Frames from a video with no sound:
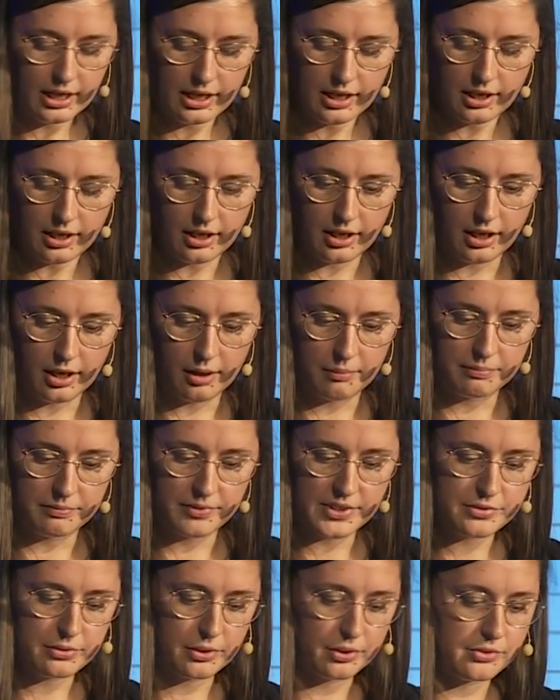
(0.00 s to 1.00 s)
um,
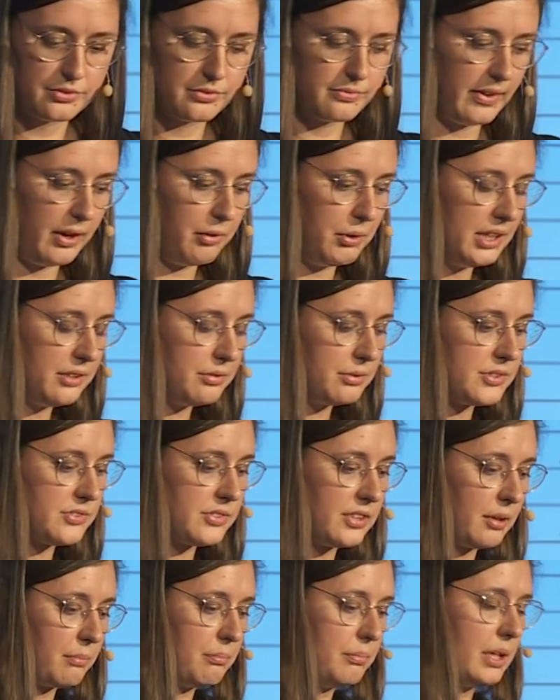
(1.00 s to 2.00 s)
this was very
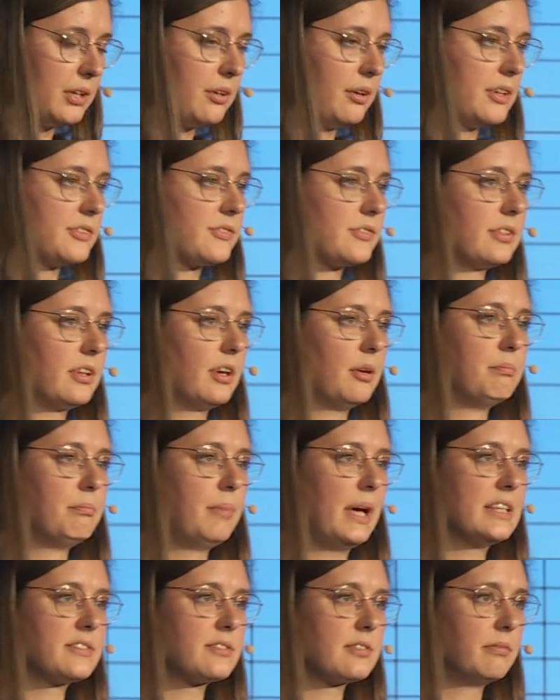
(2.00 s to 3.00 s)
interesting because um,
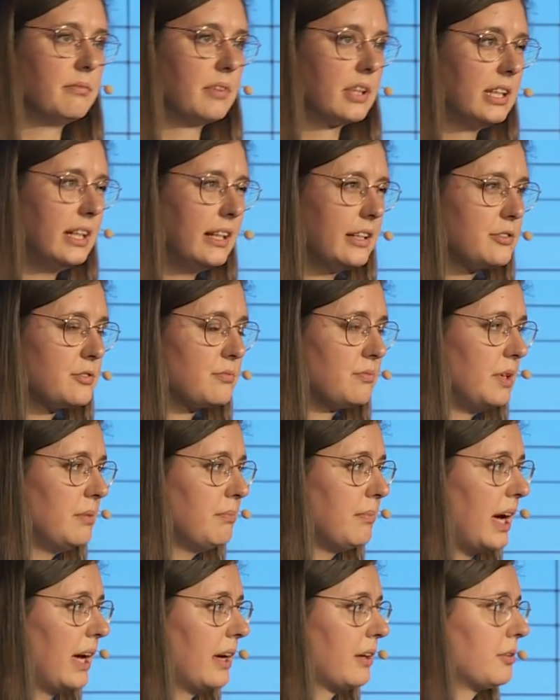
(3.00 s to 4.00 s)
based on the
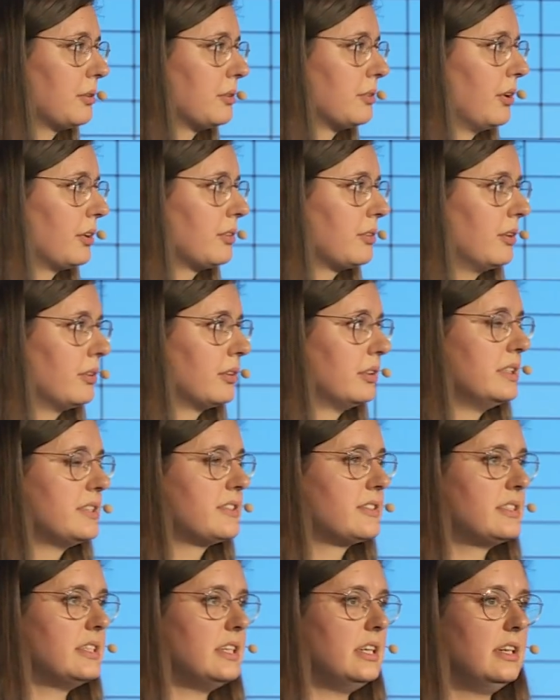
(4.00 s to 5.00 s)
clickstream, I could not only
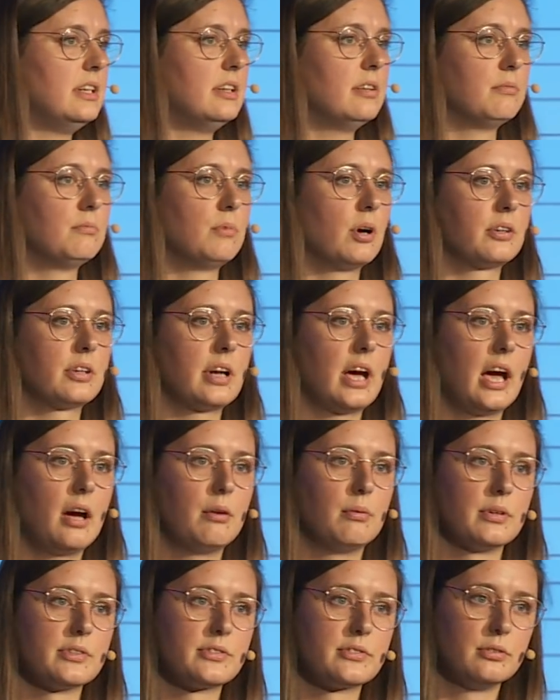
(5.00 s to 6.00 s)
see what I
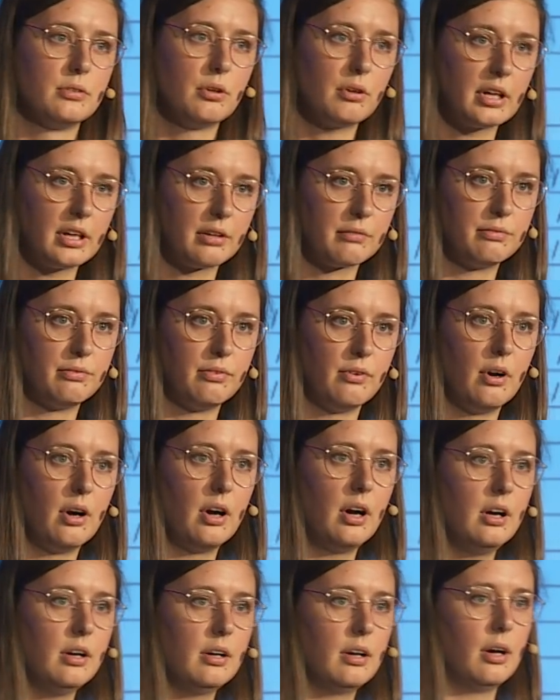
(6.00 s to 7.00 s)
was looking
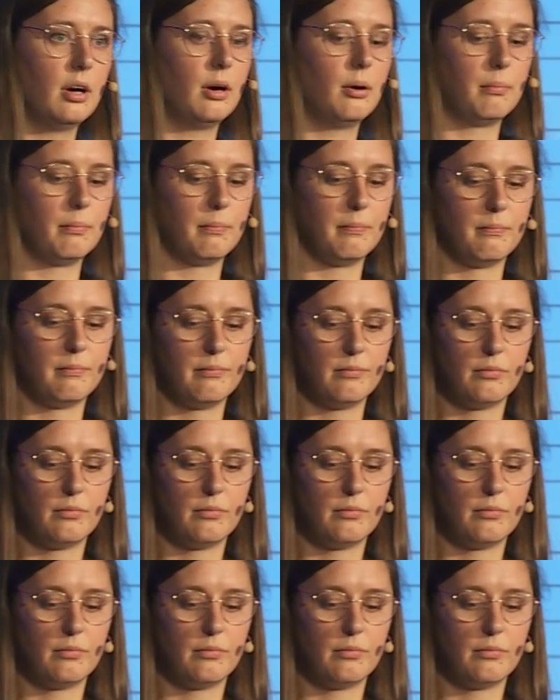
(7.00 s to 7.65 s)
for um,